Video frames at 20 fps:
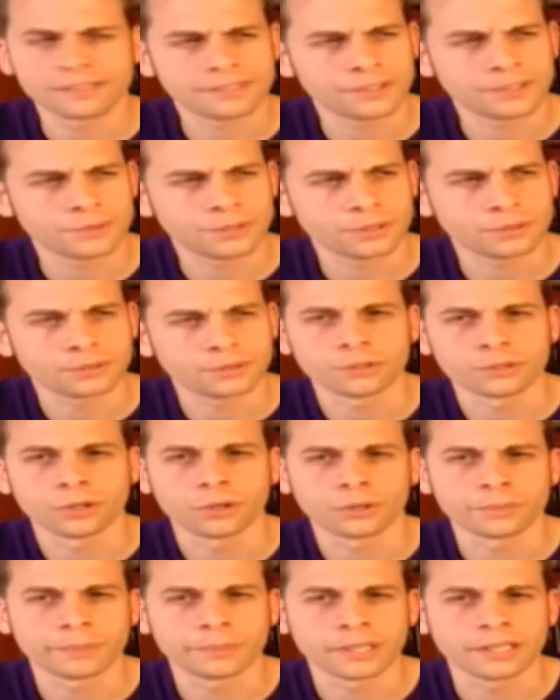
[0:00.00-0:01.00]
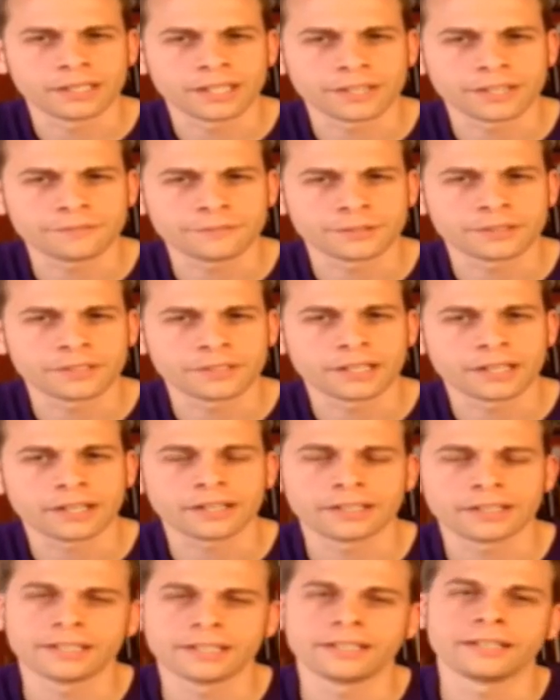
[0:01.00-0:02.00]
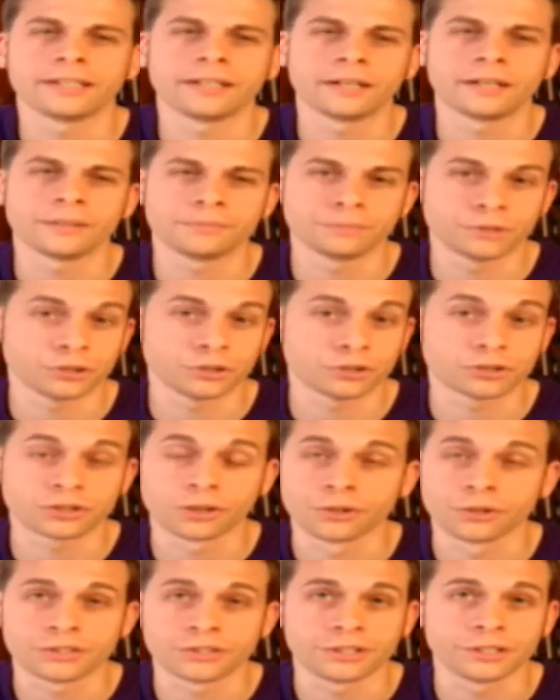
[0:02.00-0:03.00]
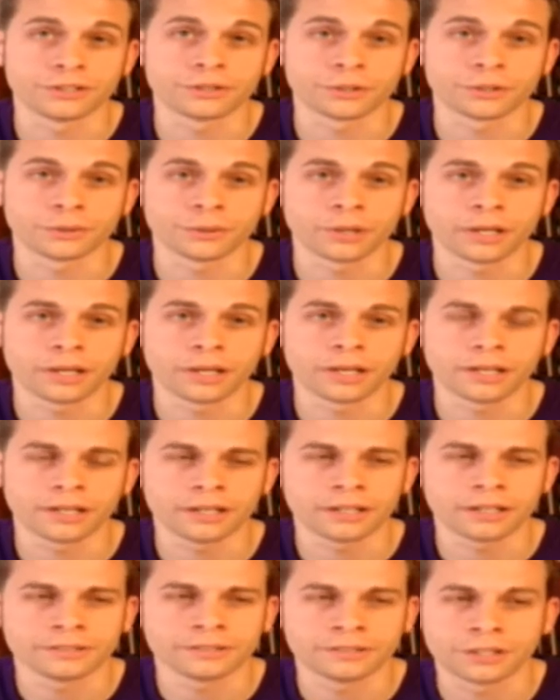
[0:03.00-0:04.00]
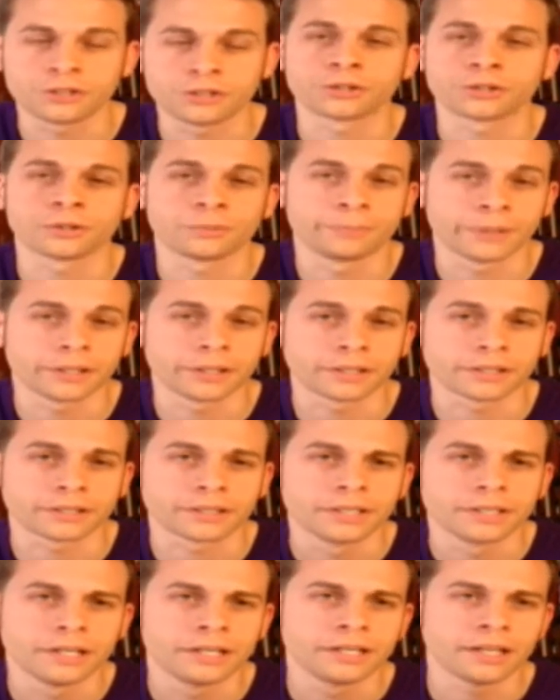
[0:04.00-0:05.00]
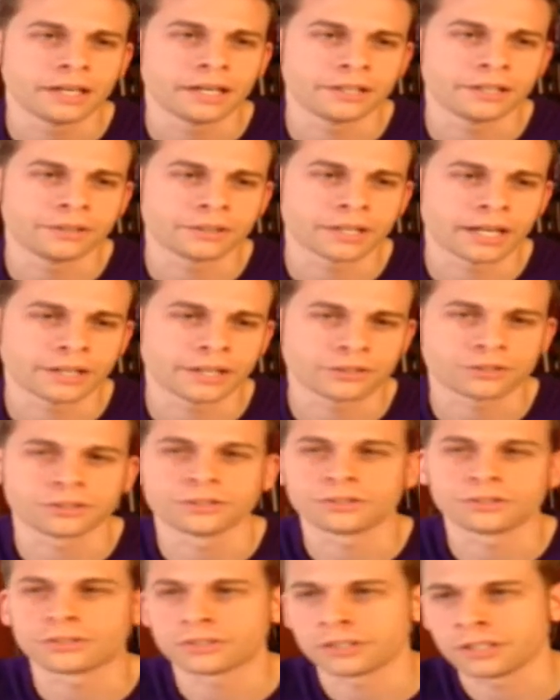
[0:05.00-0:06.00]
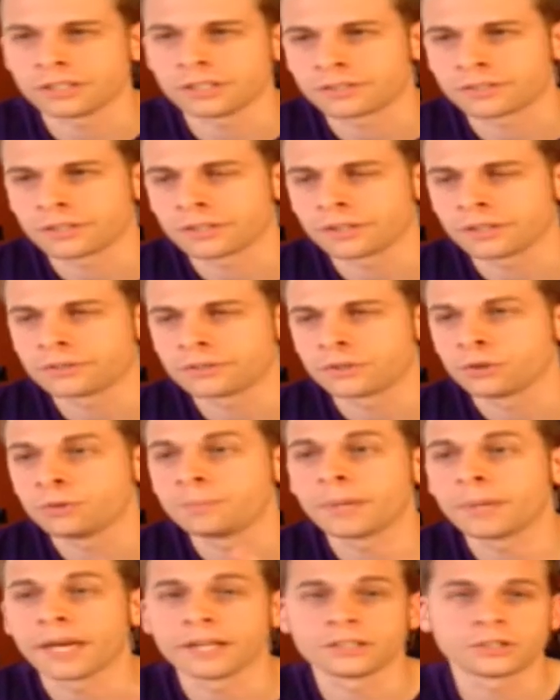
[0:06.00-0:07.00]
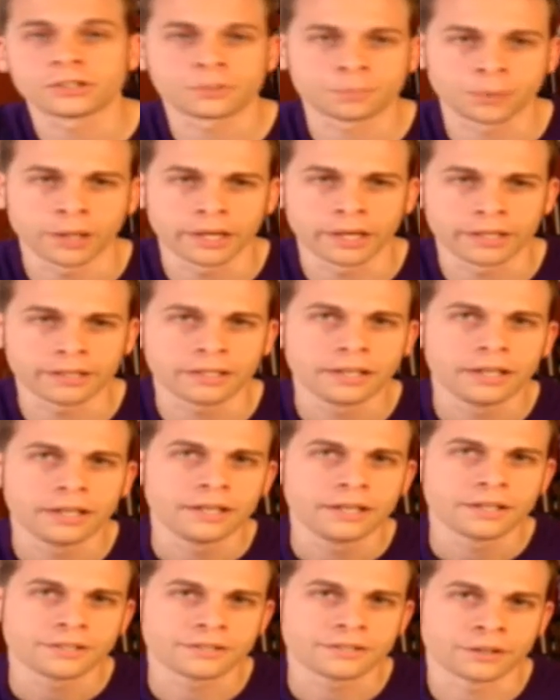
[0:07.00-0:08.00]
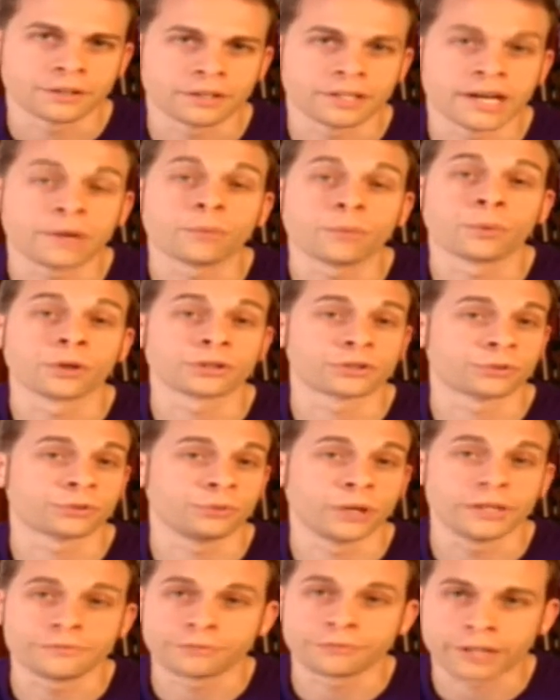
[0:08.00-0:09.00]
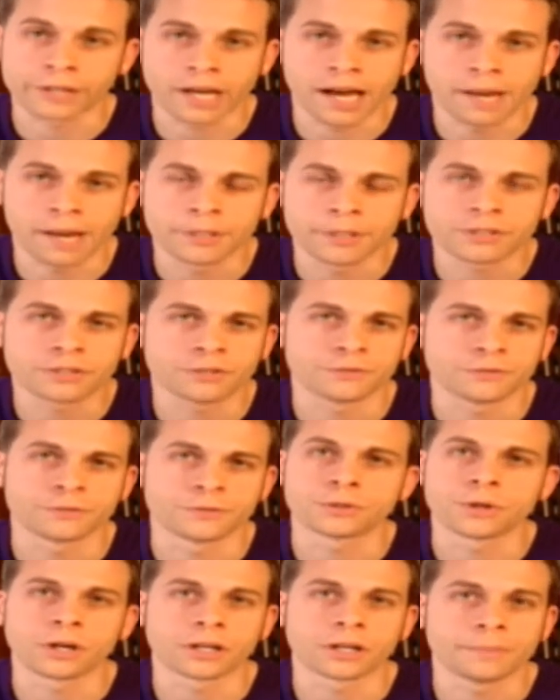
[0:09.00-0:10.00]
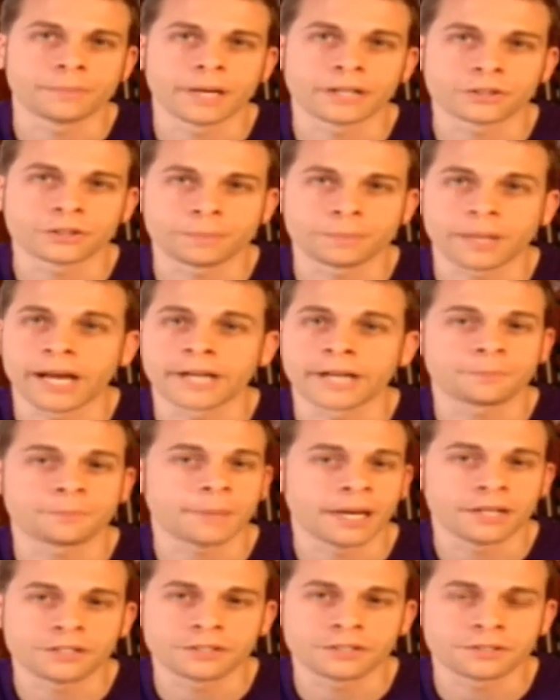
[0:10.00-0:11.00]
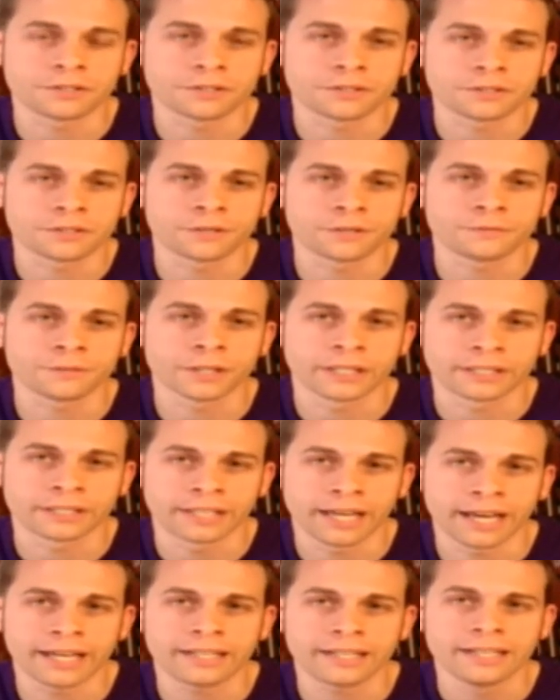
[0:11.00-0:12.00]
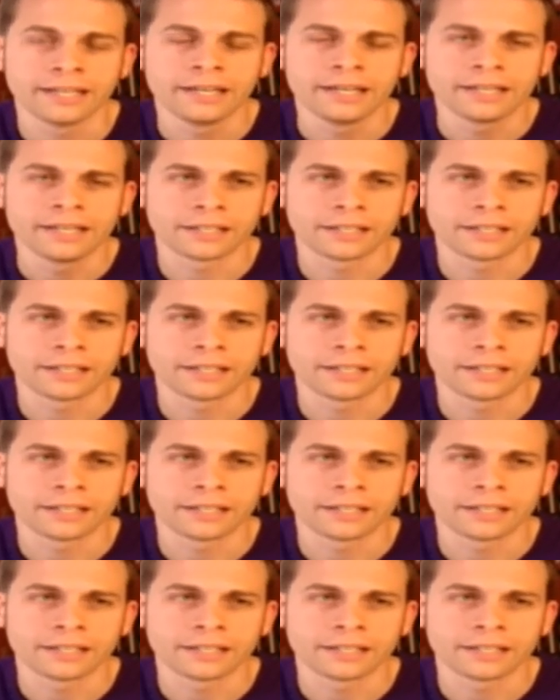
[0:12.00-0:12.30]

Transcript: Is that you load a PDF into there, and then it just turns it into a digital book, and you can actually see it's a 2-page spread. So that works great for comics if you're talking about splash pages and stuff like that.